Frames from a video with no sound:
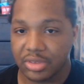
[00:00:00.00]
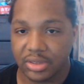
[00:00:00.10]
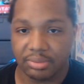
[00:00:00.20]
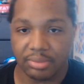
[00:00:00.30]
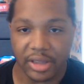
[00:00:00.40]

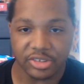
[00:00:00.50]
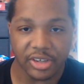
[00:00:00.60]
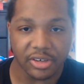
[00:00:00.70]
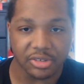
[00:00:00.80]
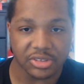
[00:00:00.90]
my
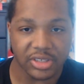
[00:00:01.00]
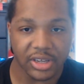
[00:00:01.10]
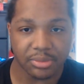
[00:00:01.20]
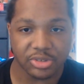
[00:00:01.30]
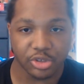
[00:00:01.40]
channel's named
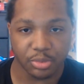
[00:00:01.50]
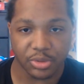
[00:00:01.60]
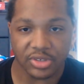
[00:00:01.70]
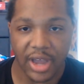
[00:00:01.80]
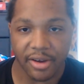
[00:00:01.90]

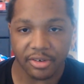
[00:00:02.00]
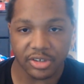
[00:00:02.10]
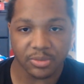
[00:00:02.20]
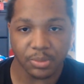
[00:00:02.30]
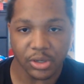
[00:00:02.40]
Superzyrous,
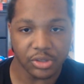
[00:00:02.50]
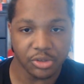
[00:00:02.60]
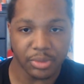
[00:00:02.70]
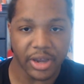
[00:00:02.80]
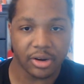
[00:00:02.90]
but you
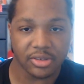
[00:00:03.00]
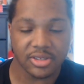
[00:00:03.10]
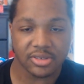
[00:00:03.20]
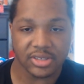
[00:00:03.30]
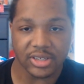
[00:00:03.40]
might also
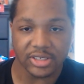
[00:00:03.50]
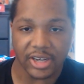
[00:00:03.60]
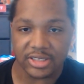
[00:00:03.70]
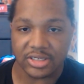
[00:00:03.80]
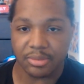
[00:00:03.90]
see
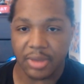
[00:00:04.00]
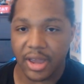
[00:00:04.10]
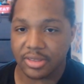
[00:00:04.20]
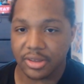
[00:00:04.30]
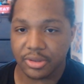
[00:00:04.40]
Dante
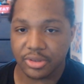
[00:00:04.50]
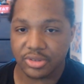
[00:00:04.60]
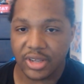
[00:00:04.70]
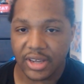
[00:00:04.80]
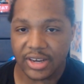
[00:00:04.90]
Matthews,
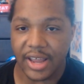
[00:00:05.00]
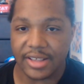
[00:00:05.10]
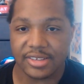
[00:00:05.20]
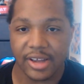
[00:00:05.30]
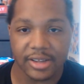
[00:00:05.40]
and that's
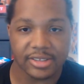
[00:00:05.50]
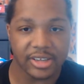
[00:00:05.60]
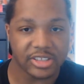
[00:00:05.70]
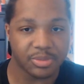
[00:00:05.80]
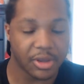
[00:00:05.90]
Dante
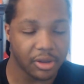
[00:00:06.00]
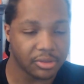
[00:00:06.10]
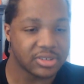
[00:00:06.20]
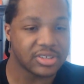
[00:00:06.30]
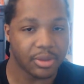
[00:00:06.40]
spelled the
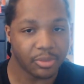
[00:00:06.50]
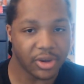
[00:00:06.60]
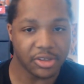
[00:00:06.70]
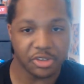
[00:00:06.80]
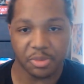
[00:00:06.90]
same way
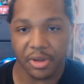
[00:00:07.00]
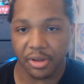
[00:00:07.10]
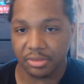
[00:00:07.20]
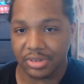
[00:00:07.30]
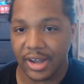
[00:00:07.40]
you spell
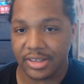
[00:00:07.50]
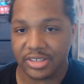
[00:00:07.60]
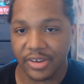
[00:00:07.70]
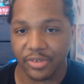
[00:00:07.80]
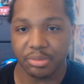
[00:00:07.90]
Dante
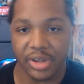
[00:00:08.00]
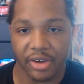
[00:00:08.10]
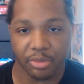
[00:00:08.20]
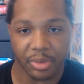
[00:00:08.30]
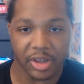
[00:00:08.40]
from Devil
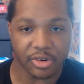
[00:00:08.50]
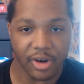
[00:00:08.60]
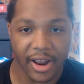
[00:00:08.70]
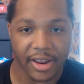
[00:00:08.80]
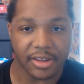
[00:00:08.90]
May
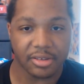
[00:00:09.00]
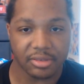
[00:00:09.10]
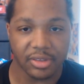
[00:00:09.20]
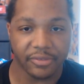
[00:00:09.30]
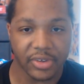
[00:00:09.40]
Cry,
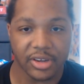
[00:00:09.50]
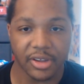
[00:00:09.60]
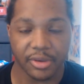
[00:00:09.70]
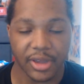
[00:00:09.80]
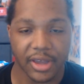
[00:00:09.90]
the video
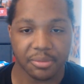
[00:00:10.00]
game.